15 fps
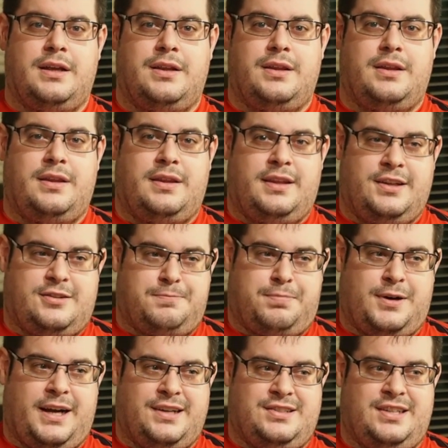This
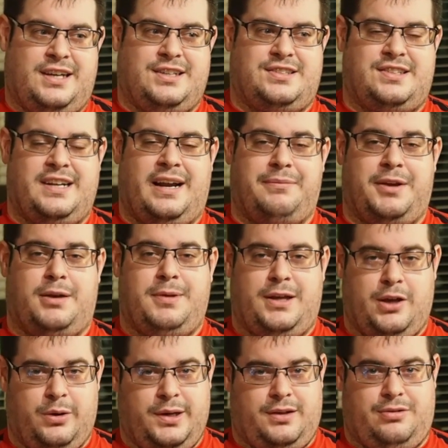process that I'm going to be
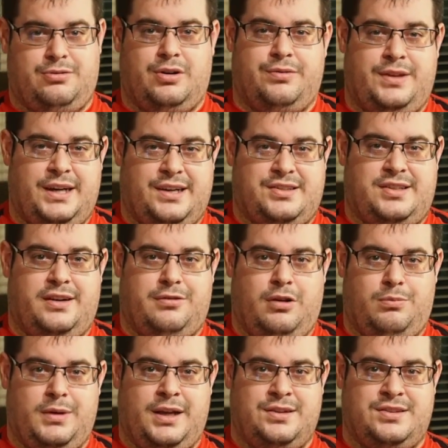going through over the next several
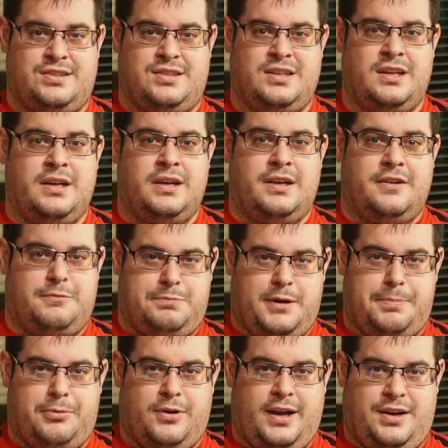months,
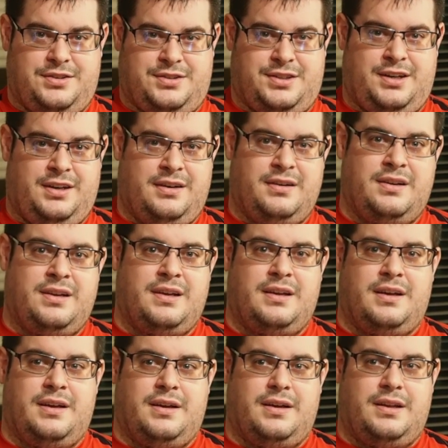preparation,
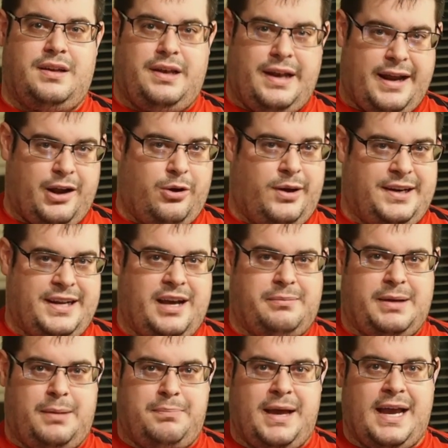narrowing down
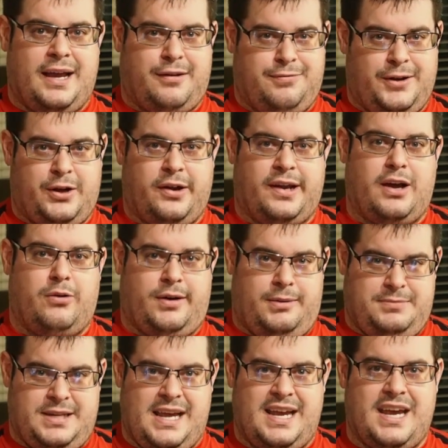my bag, figuring out what I'm
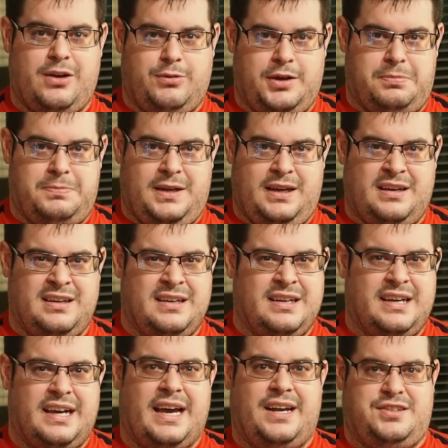taking with me,
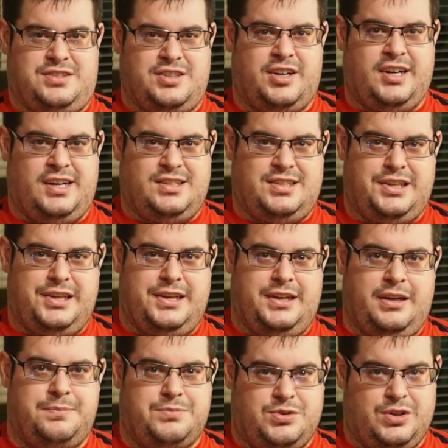kind of starting to
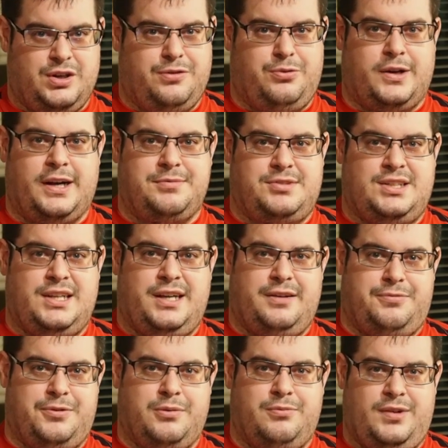observe what I'm seeing
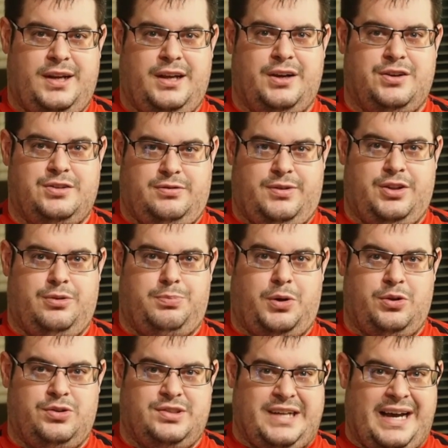from videos of other
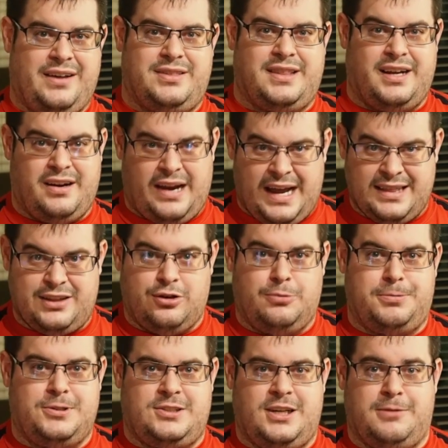bowlers out there at the
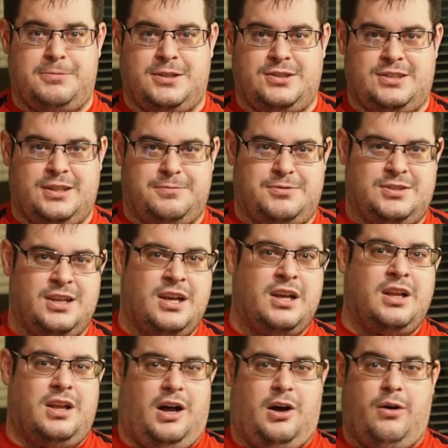Open Championships.
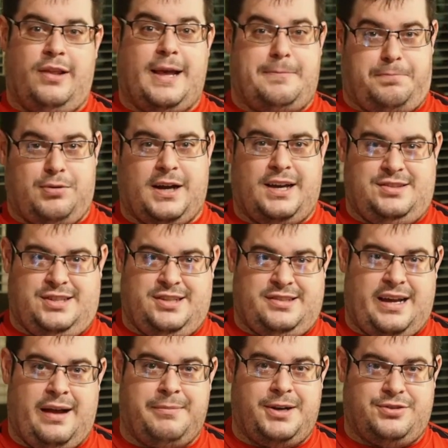All of that
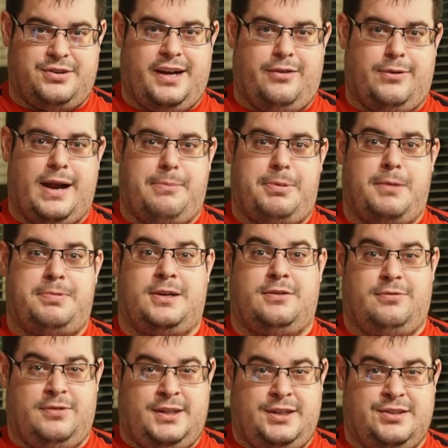process I'm going to try and wrap up in a
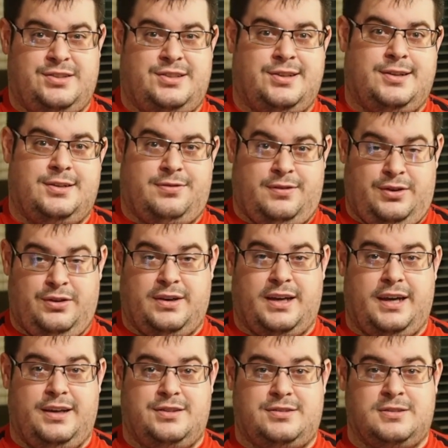video series for you
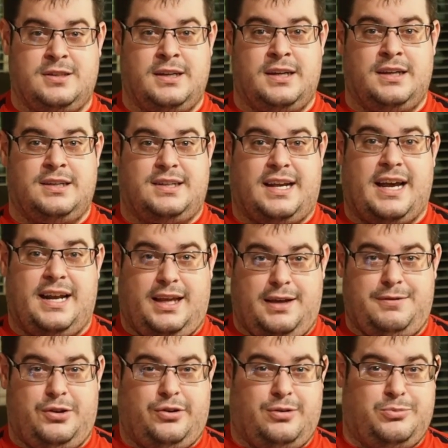guys to kind of give
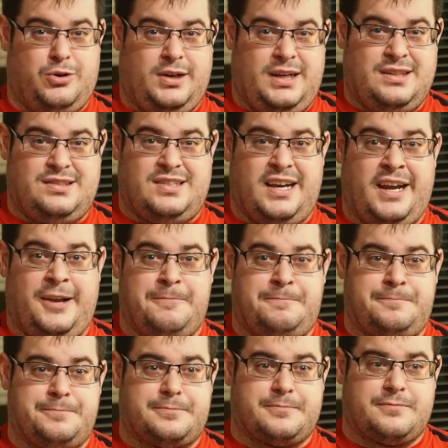you a little more insight
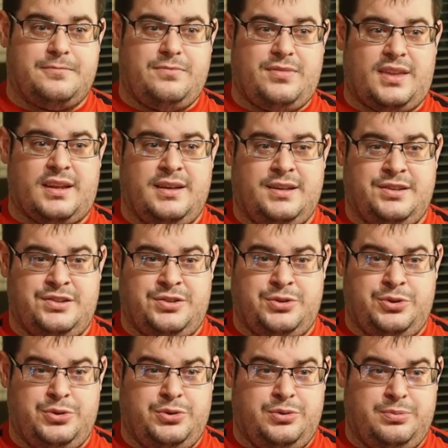
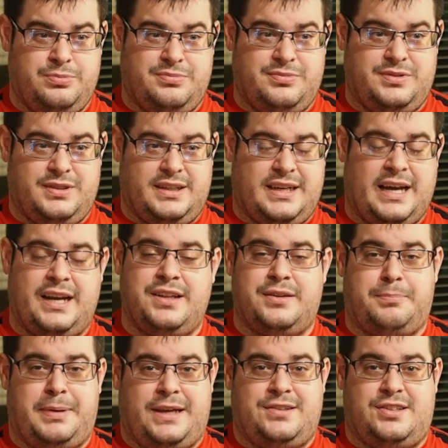into kind of the
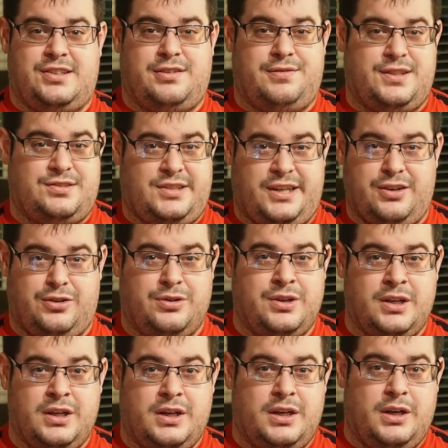basis of this channel,
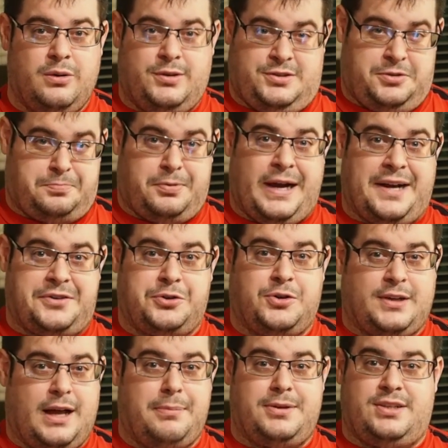which is practical
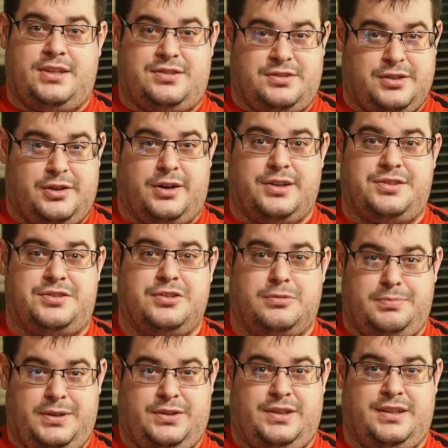competition and arsenal
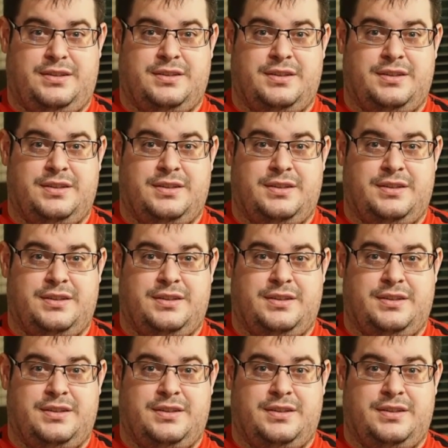building,